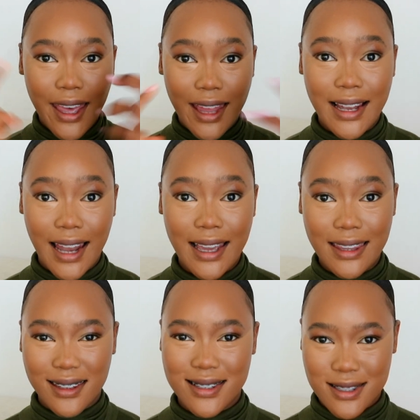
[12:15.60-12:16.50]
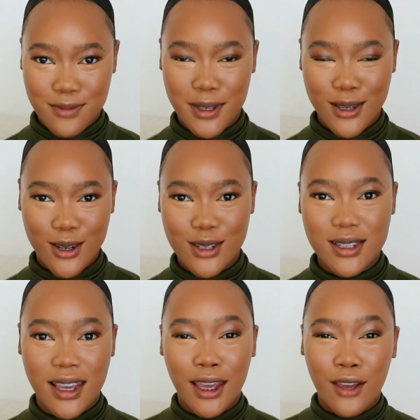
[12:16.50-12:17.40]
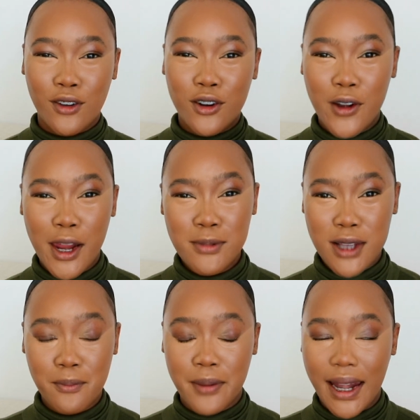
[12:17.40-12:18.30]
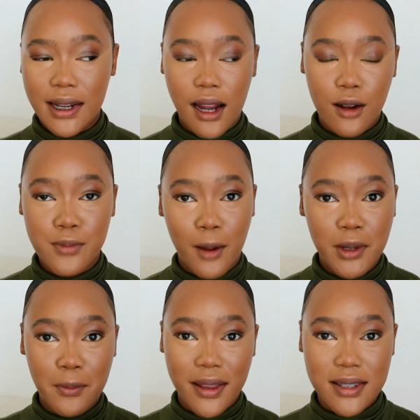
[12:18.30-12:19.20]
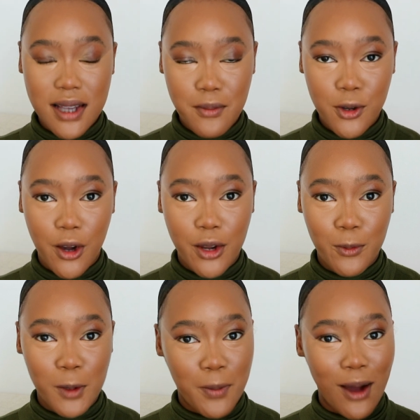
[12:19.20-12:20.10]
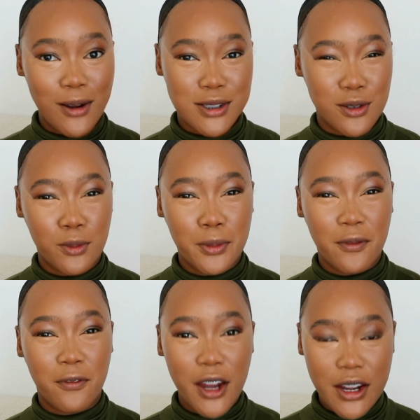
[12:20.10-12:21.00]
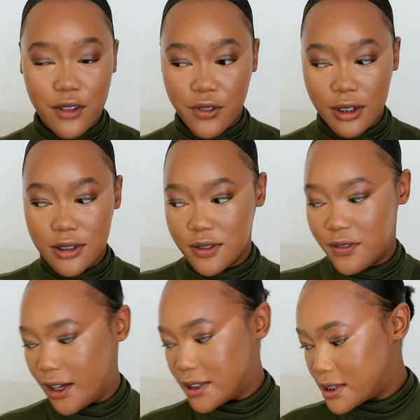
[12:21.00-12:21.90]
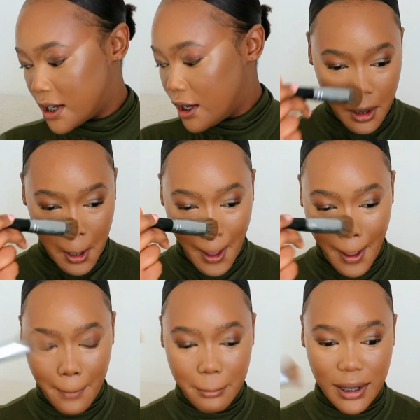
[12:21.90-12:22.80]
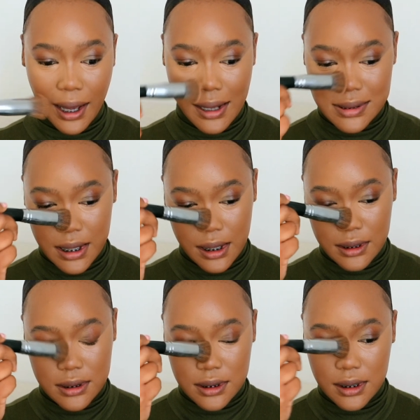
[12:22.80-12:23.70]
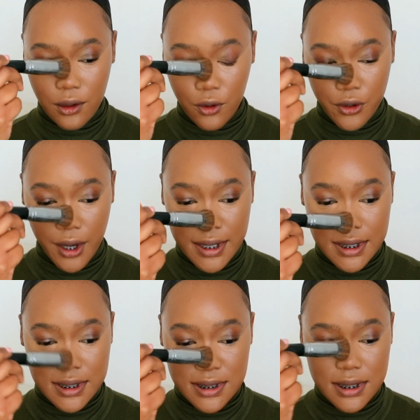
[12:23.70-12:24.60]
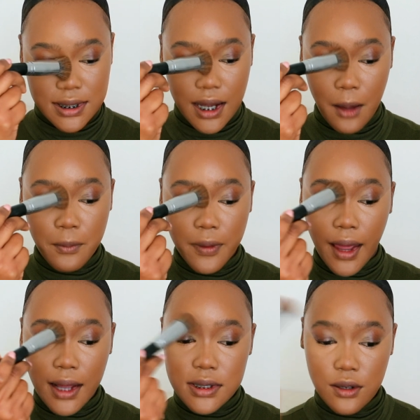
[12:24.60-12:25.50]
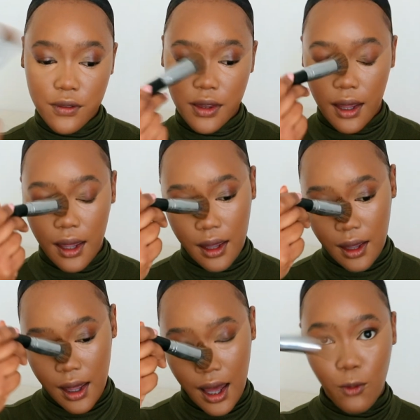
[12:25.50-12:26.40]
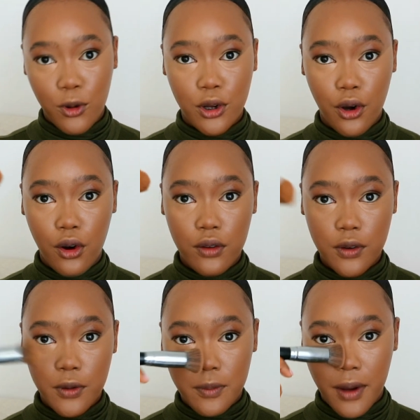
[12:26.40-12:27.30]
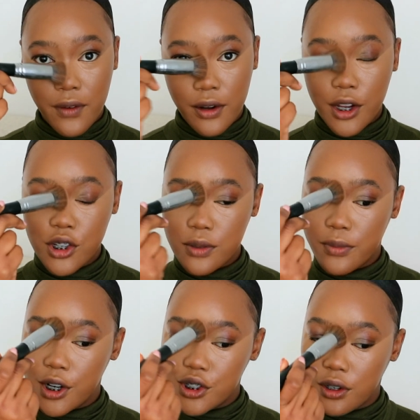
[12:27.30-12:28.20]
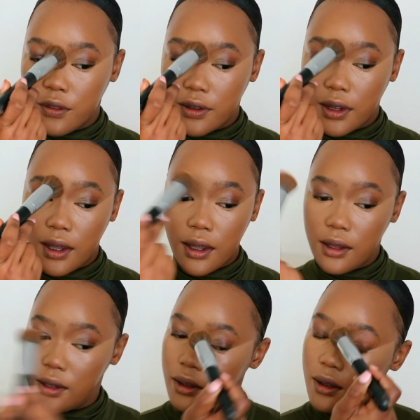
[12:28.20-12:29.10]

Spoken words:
it like this, because if your creams aren't blended out properly, by the time you go in with powders, it'll be very difficult to fix. Like I said, although I did stamp that over there, I will go over with my foundation brush over there,